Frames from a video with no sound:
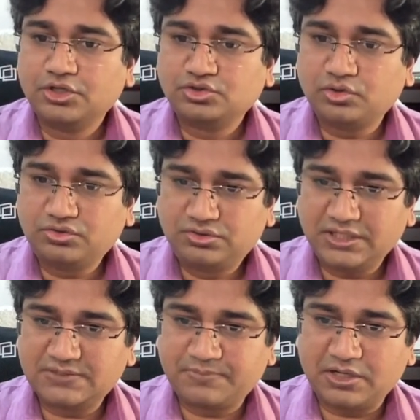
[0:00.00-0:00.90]
So,
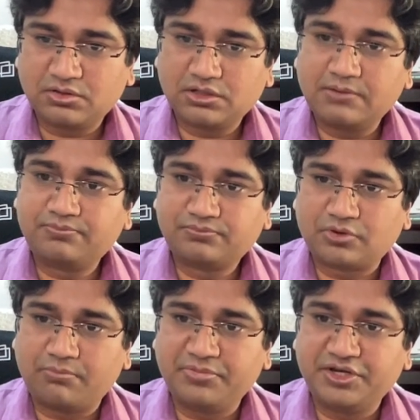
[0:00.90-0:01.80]
this particular
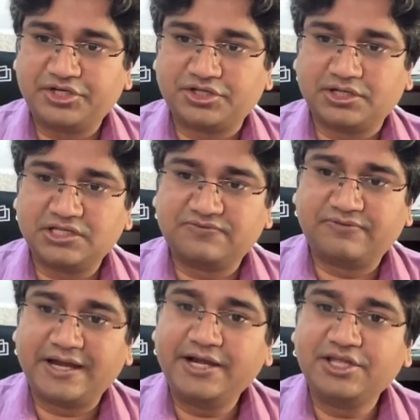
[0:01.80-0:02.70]
combination is
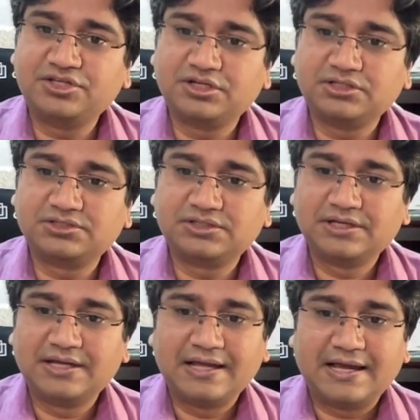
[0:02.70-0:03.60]
very dangerous
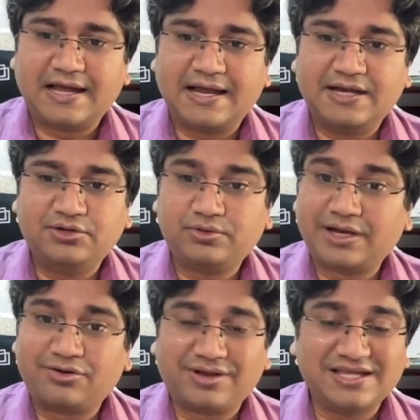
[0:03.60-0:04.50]
and you
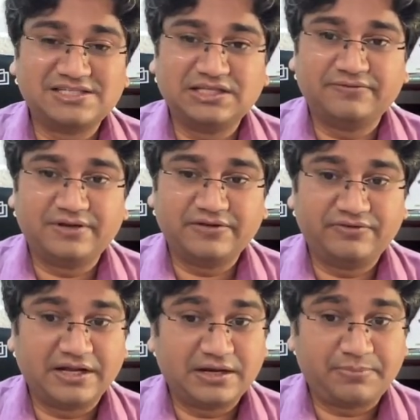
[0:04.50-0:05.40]
cannot easily win if
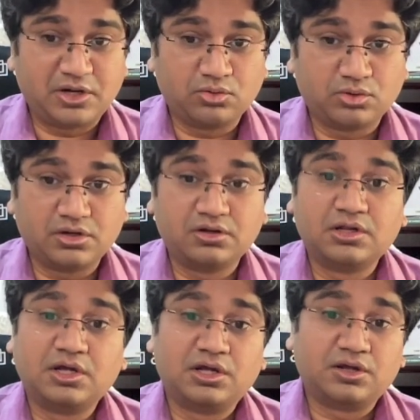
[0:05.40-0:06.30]
they are in a particular
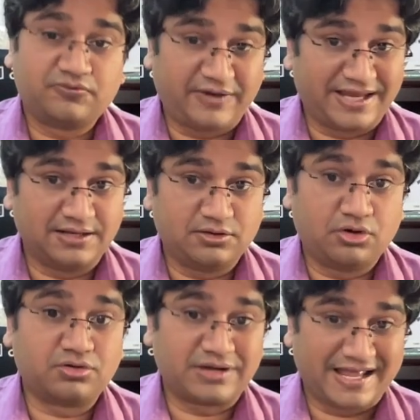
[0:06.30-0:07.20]
file
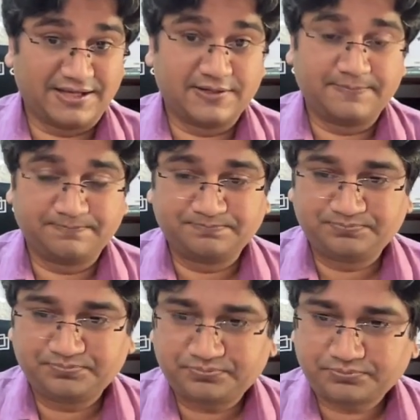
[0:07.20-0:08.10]
or rank.
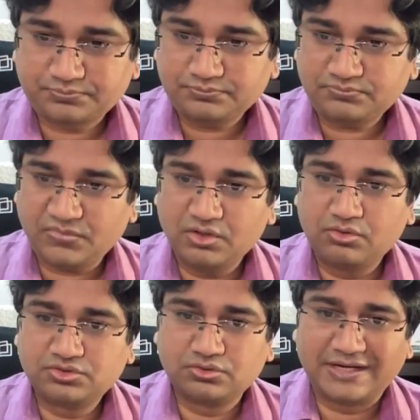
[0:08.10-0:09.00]

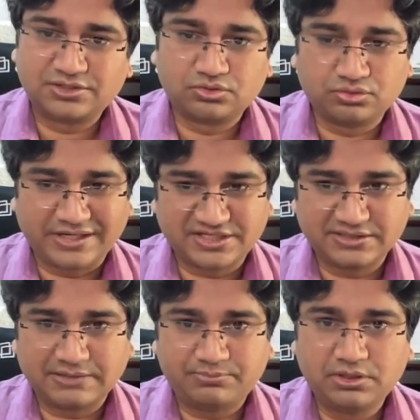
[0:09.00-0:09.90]
So, let us go to next
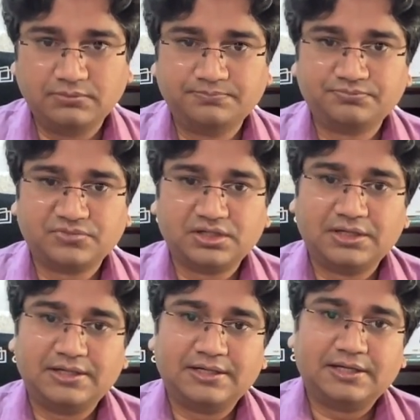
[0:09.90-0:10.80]
example.
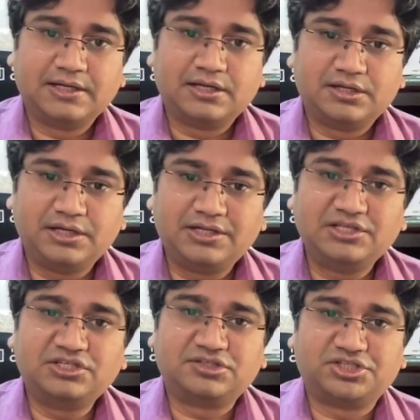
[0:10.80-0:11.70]
Here there
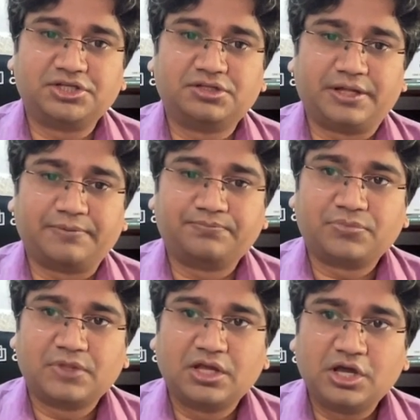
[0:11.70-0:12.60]
is an interesting thing,
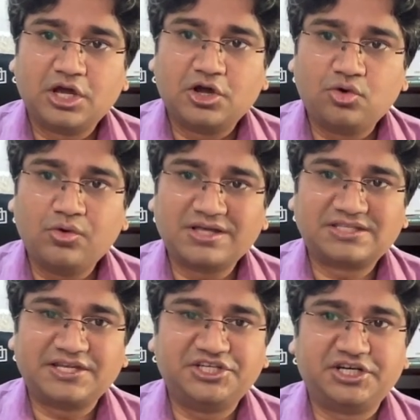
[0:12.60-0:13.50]
who has
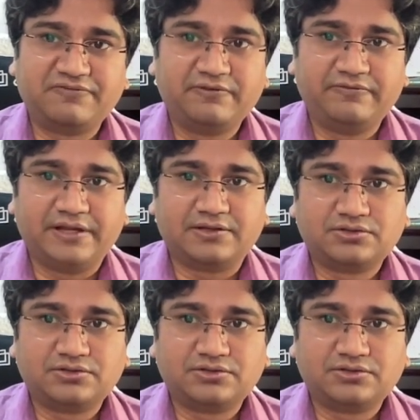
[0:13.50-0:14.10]
the initiative will win.